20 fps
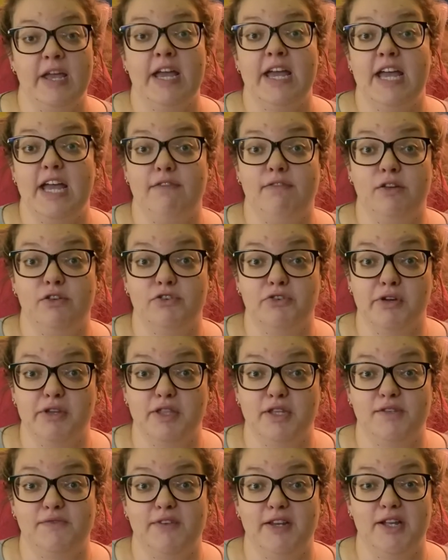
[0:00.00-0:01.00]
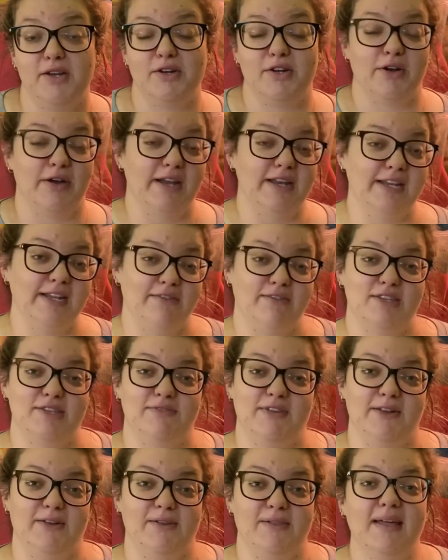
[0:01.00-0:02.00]
If you enjoyed this video, go ahead and give this
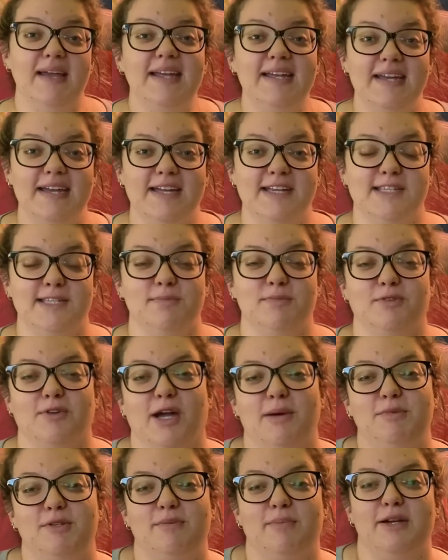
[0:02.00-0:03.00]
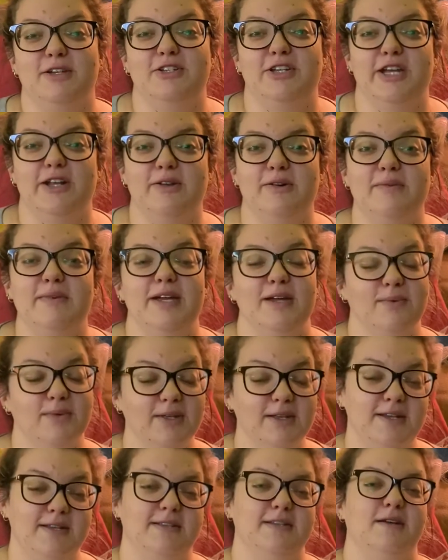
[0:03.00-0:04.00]
video a like and subscribe to my channel. It
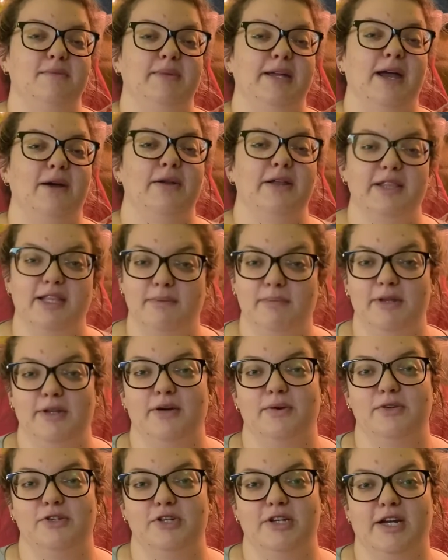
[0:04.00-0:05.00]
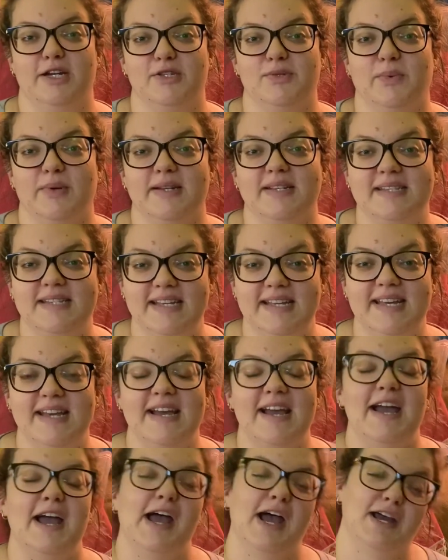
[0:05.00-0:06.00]
really does help me out, and let me know what you guys want to see.
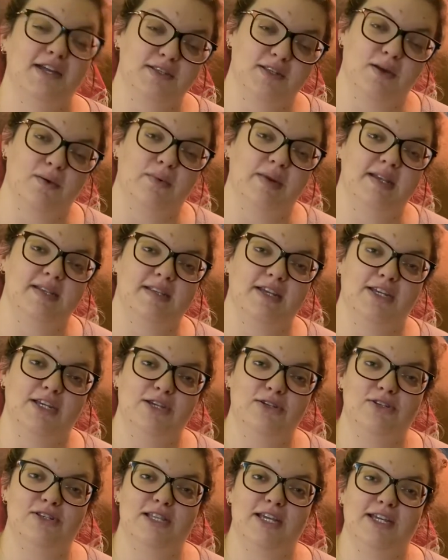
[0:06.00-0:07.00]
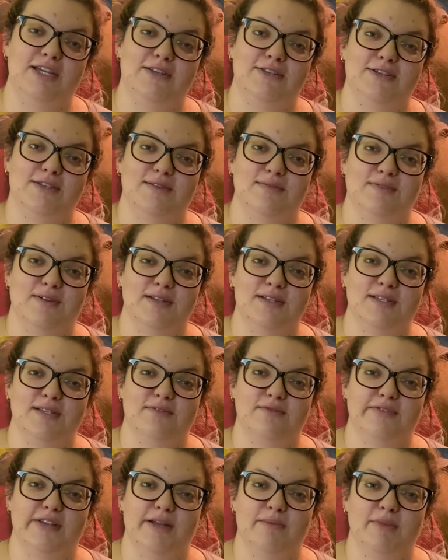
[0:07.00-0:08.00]
As always, a huge thank you to the friends and
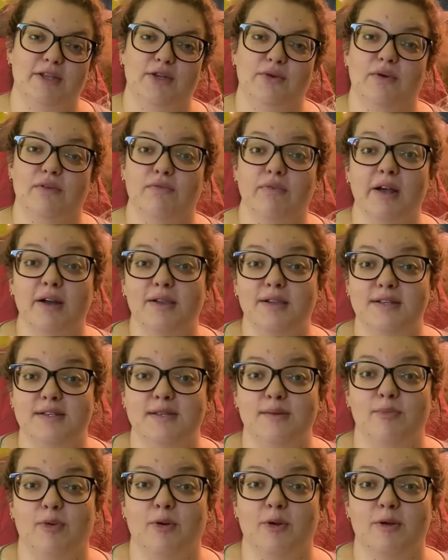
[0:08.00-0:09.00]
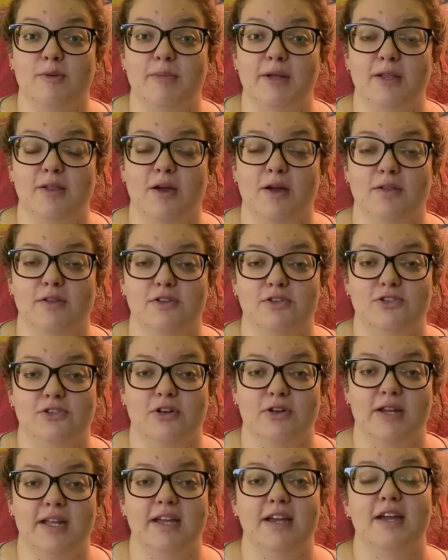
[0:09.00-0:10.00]
family who have readily supported me along this
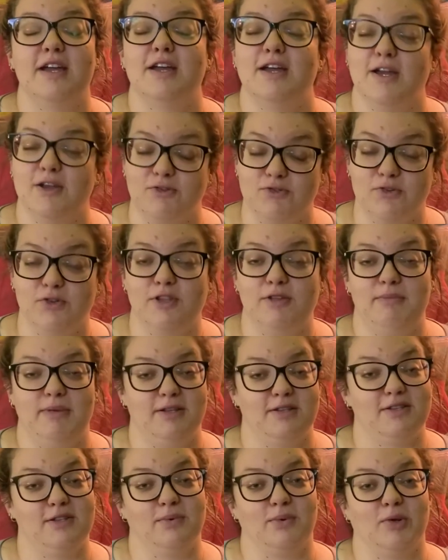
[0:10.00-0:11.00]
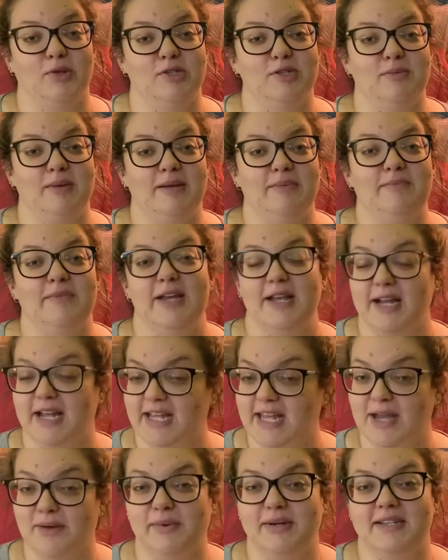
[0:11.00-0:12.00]
journey. It truly means the world to me, and I
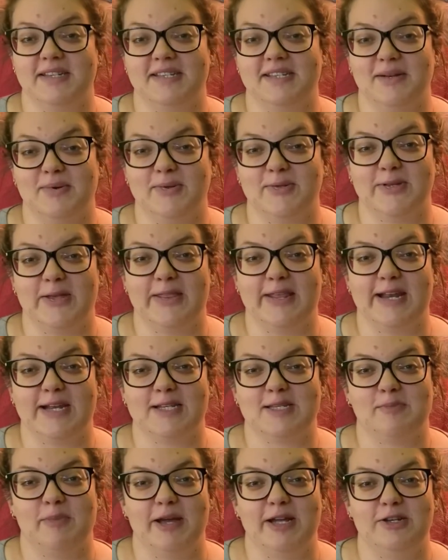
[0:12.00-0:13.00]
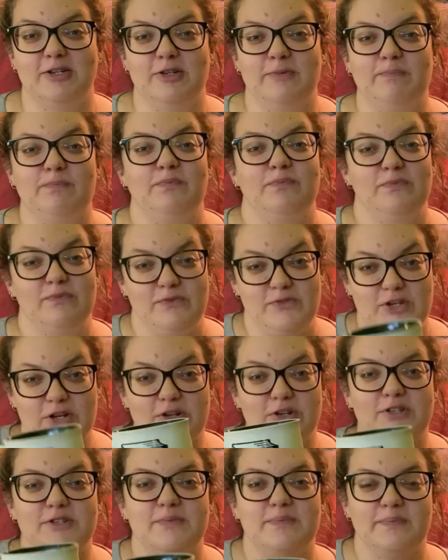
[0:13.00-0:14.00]
can't wait to see what's on the next page. Cheers.